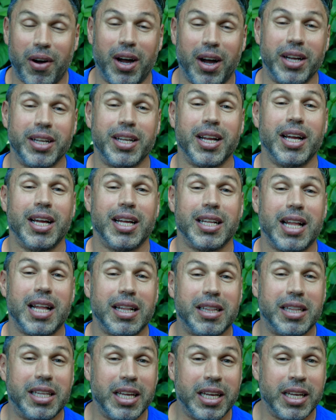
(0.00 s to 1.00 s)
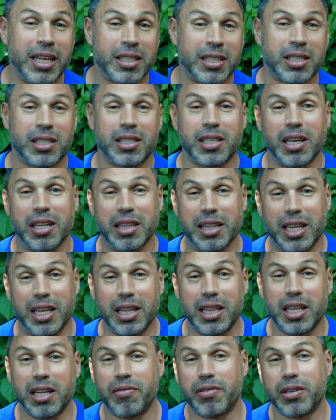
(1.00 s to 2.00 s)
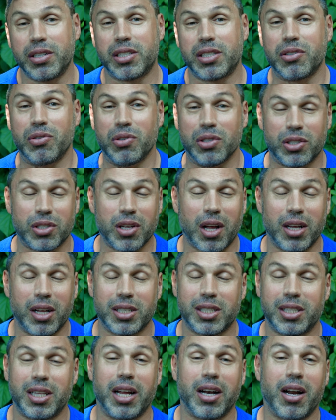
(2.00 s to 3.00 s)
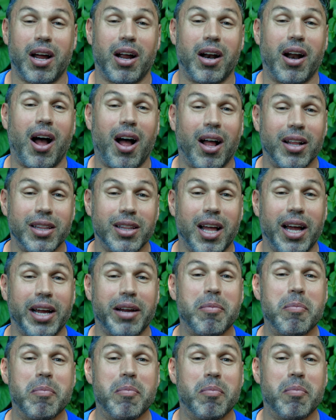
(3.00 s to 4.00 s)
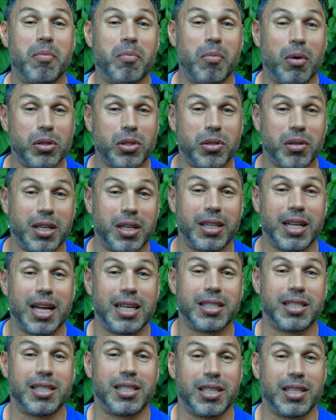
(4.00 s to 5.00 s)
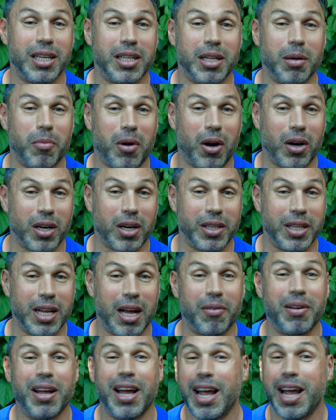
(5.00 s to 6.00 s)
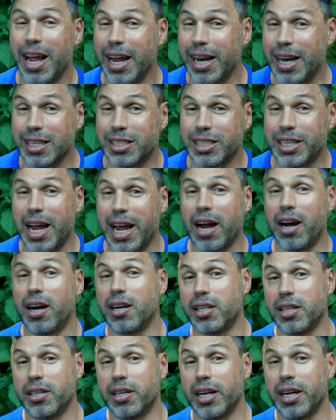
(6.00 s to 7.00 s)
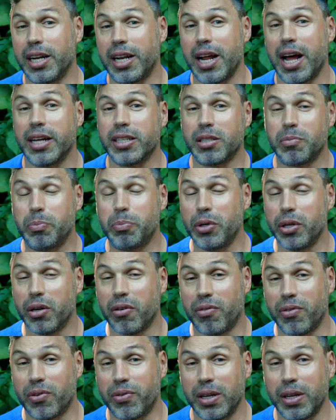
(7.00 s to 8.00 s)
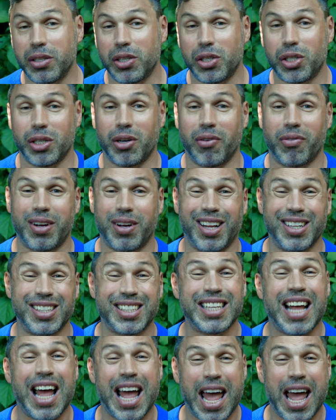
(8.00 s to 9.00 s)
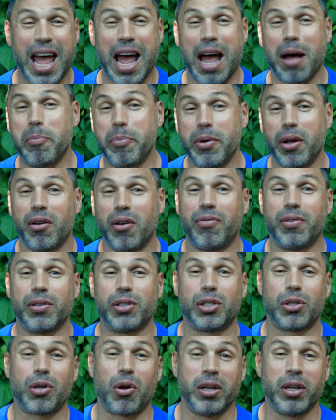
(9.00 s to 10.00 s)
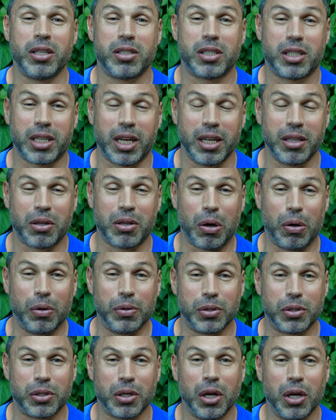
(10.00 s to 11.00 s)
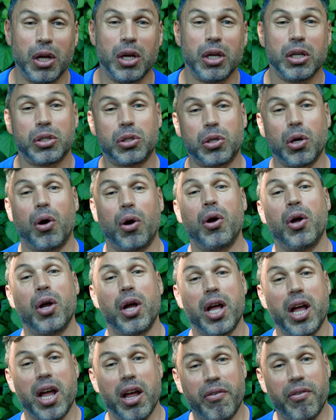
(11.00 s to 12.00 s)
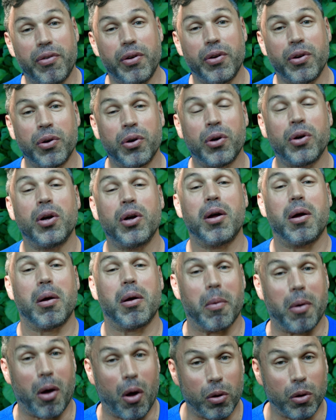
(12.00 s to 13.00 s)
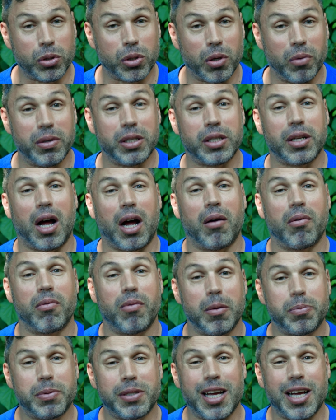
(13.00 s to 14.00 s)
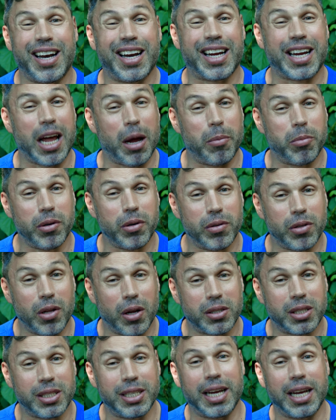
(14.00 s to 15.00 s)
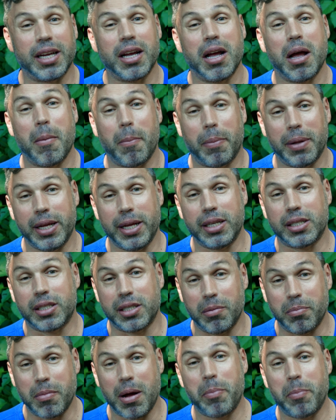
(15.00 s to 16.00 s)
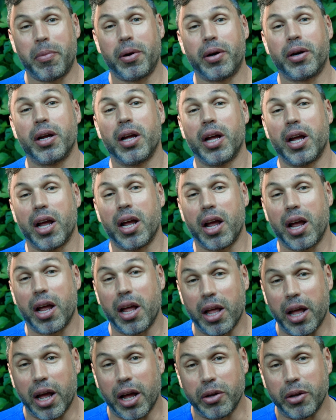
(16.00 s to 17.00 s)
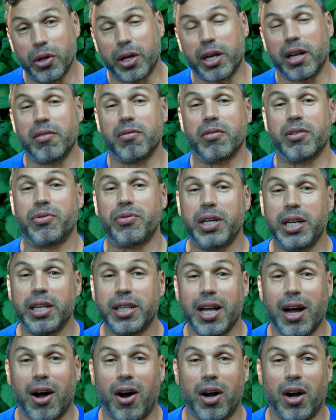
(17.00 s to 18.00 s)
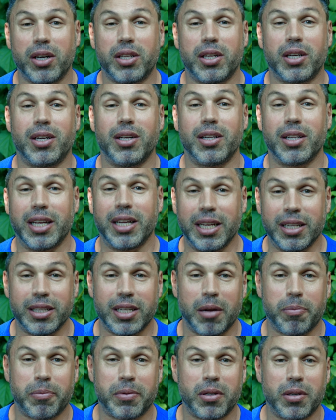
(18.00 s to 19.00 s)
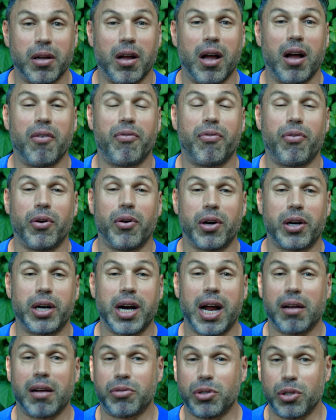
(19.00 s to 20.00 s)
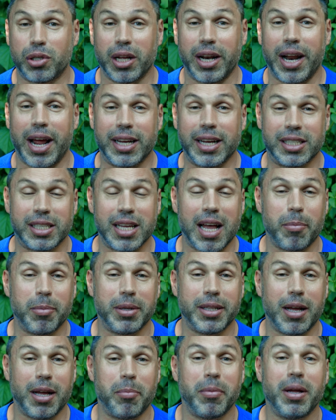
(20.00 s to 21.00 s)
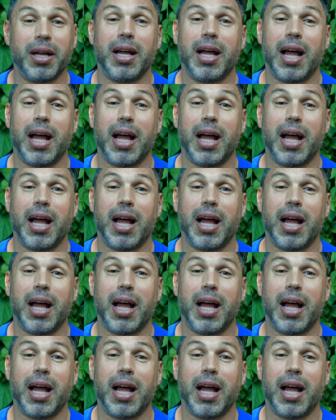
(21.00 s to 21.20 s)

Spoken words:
find that this delivers results that are unlike most of the lenses in the market now. It has character, it has beautiful rendition of colors, and beautiful skin tones. So if you also visit our website at camerareview.ca, please remember you can read the article, in-depth photographs, you can examine them,